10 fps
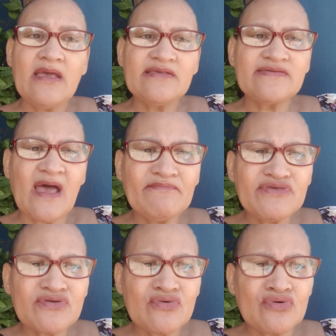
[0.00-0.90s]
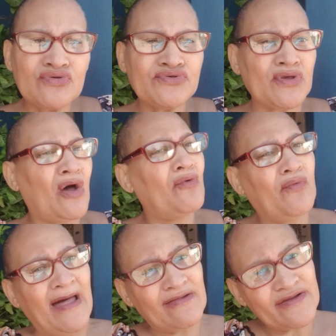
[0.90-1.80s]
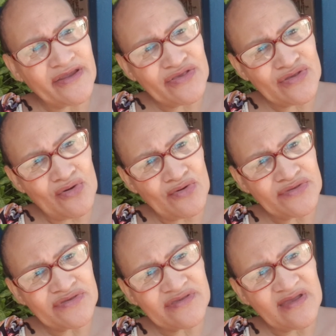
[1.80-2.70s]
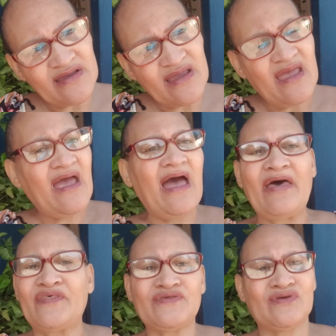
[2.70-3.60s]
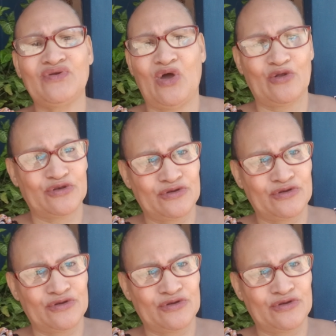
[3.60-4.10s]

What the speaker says: Some schools are well resourced, others are not.